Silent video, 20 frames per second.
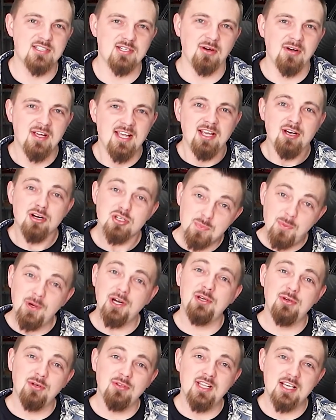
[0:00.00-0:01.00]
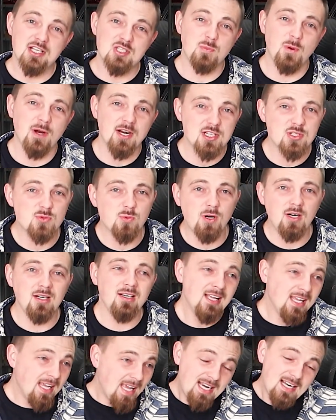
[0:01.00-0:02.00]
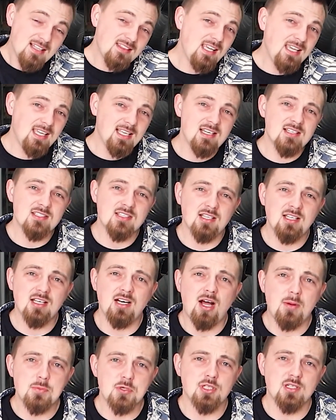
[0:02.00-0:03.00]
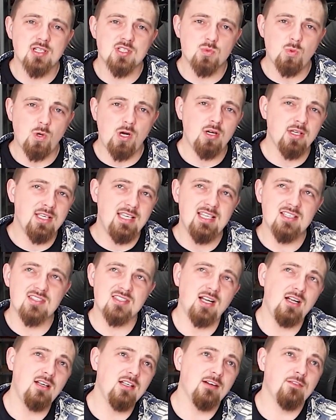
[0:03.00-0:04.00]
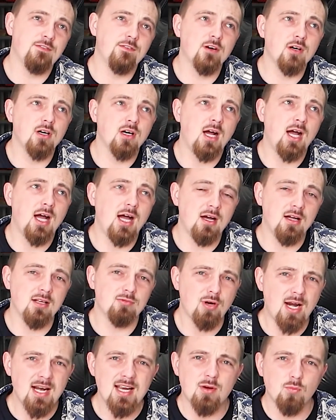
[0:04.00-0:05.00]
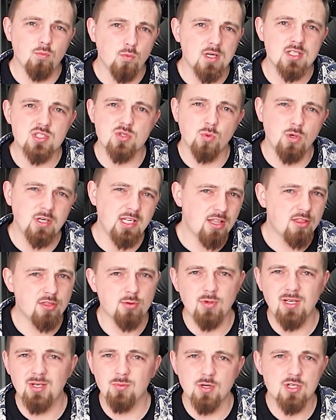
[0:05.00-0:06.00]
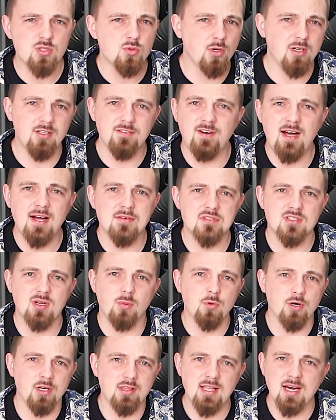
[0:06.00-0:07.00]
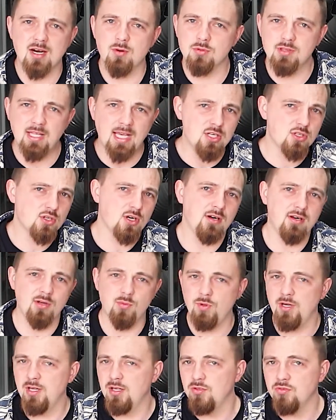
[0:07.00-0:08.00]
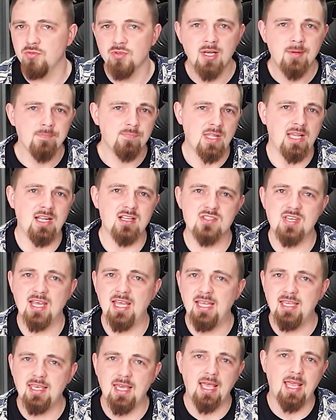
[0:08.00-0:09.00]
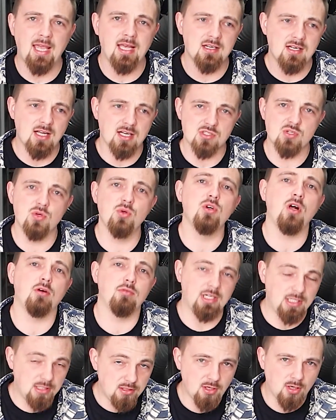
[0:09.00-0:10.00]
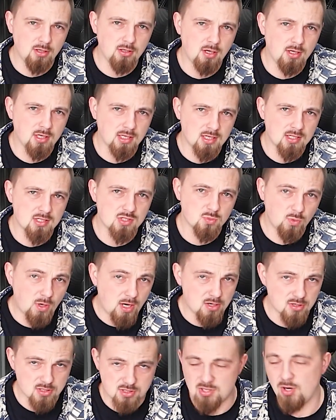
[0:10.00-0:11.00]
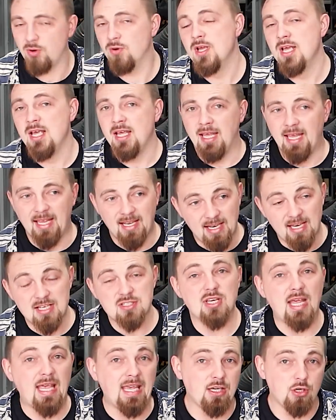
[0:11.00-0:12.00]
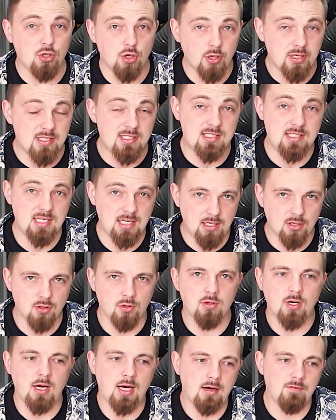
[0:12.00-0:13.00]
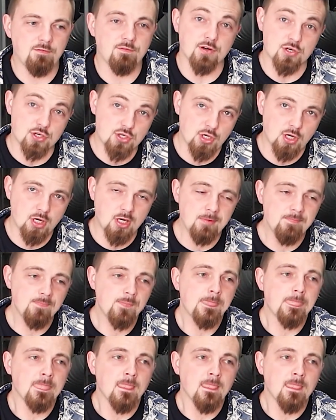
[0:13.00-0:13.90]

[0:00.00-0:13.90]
So it was pretty cool to experience one, and I think it is a good option as well. He's selling it for right at 123, 125, somewhere in there, with HRE wheels, intake, and tune already done on it as well. So it is a good deal for sure.